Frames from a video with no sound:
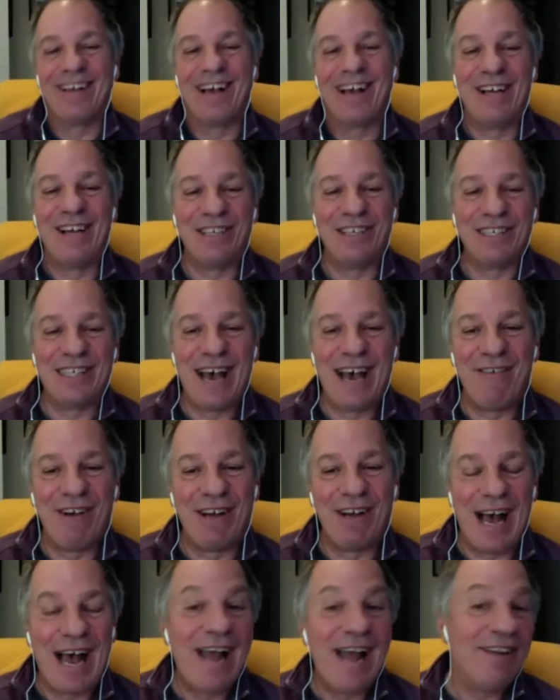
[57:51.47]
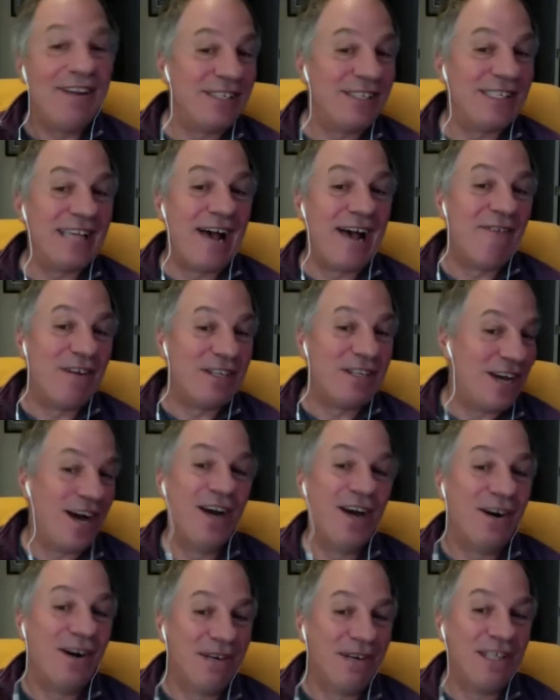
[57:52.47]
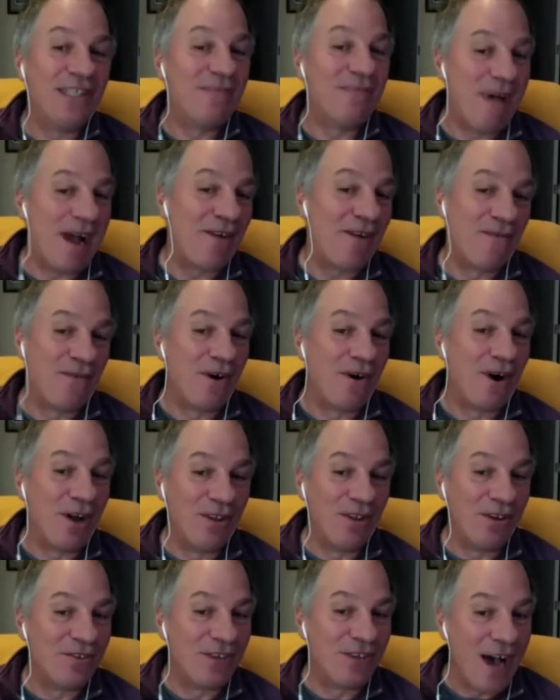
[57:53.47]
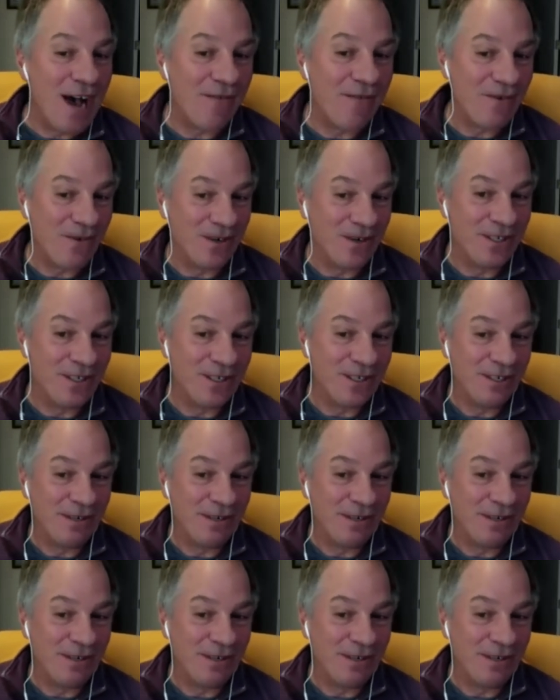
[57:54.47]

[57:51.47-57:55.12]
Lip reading: I have a ton of respect for all those golf courses.